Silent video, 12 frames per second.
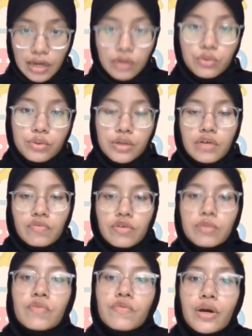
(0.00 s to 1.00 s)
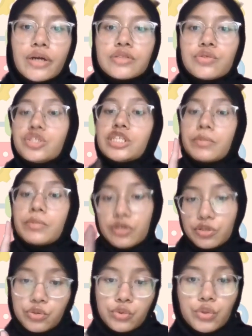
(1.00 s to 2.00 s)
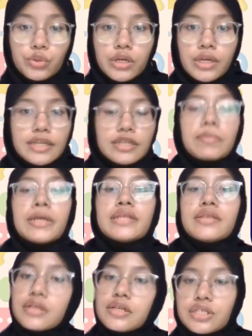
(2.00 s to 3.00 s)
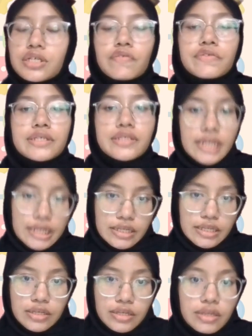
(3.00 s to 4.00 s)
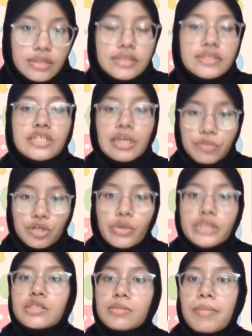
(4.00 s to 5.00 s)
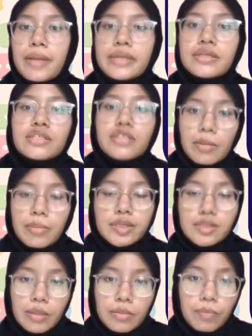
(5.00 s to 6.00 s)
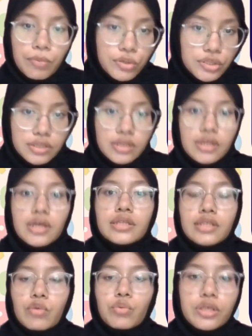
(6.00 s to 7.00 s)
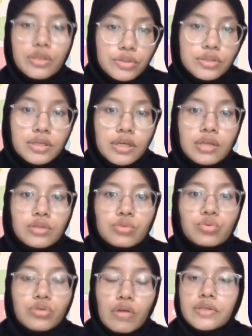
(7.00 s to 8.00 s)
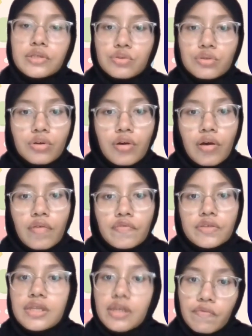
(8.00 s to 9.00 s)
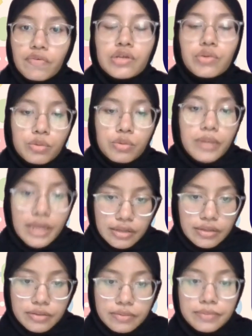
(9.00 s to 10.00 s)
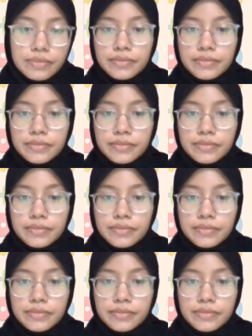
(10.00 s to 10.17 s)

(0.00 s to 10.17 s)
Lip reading: Now, we move on to Chapter 2, the methodology of the study. This chapter will explain the step-by-step approaches that we use to solve the Zeus Coffee's delivery route planning.